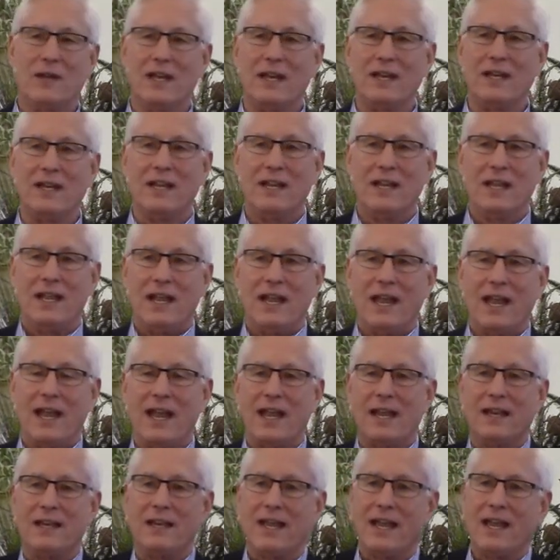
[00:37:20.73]
And
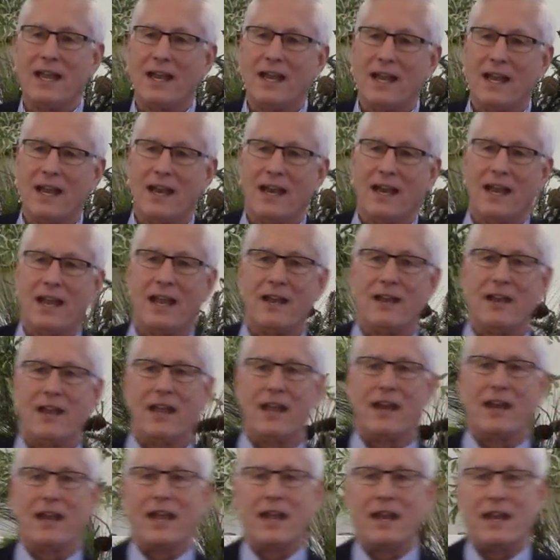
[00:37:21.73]
and, and, and,
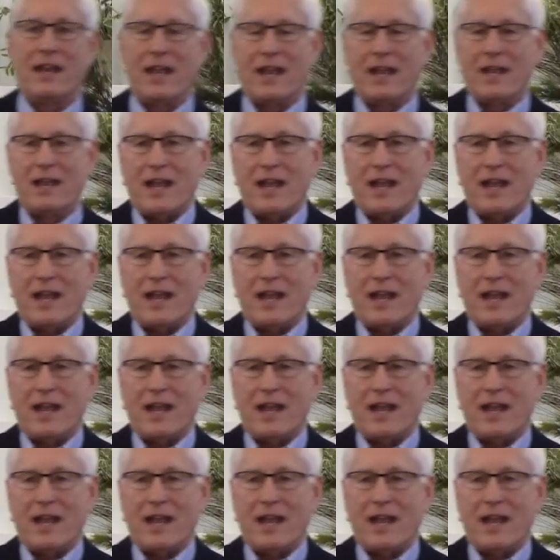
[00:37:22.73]
and, and,